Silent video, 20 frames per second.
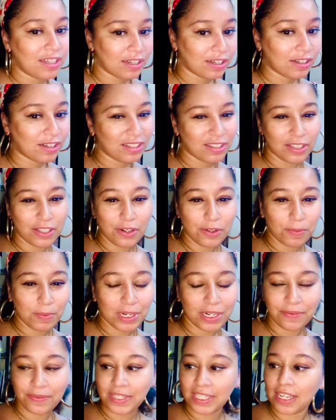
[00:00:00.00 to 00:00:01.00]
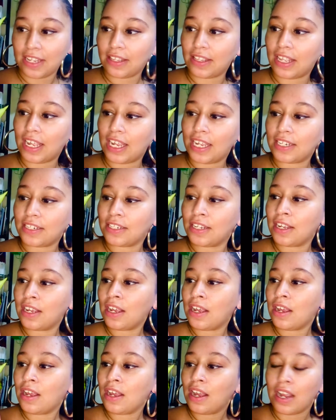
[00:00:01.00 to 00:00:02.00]
little bit of sunlight,
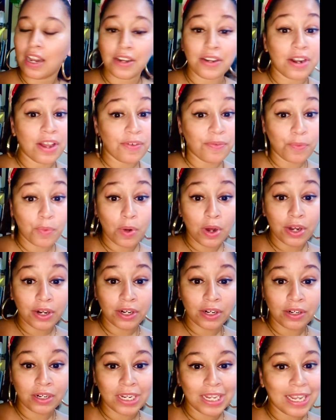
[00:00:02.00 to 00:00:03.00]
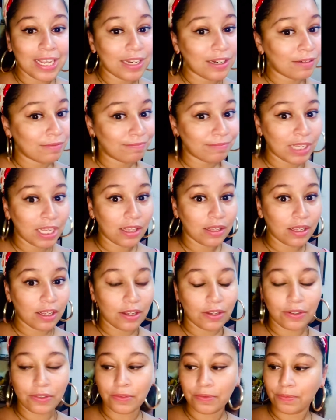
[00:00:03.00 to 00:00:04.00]
enough water, and
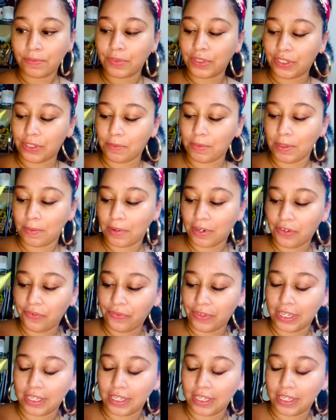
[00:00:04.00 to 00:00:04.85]
hello, she'll be perfect.